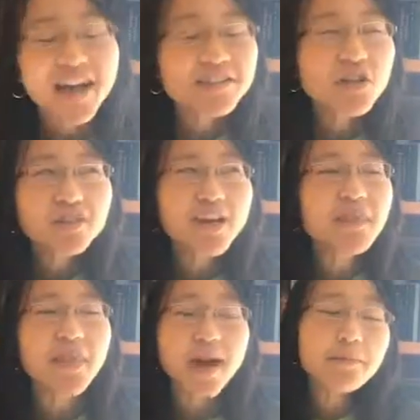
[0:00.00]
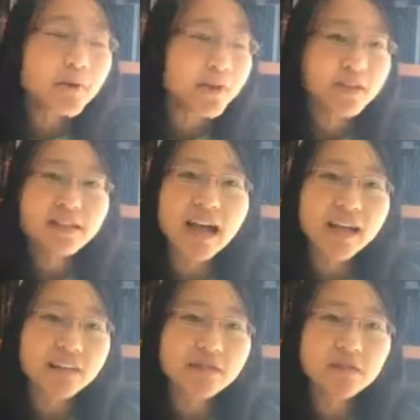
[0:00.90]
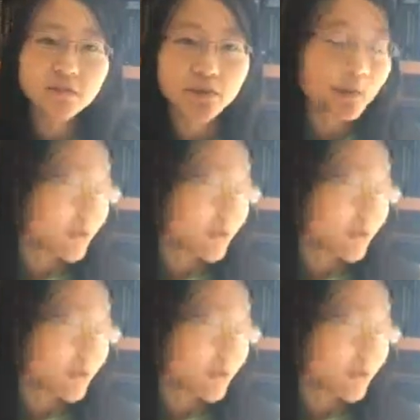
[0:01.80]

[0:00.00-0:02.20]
It turns out that book is not even a real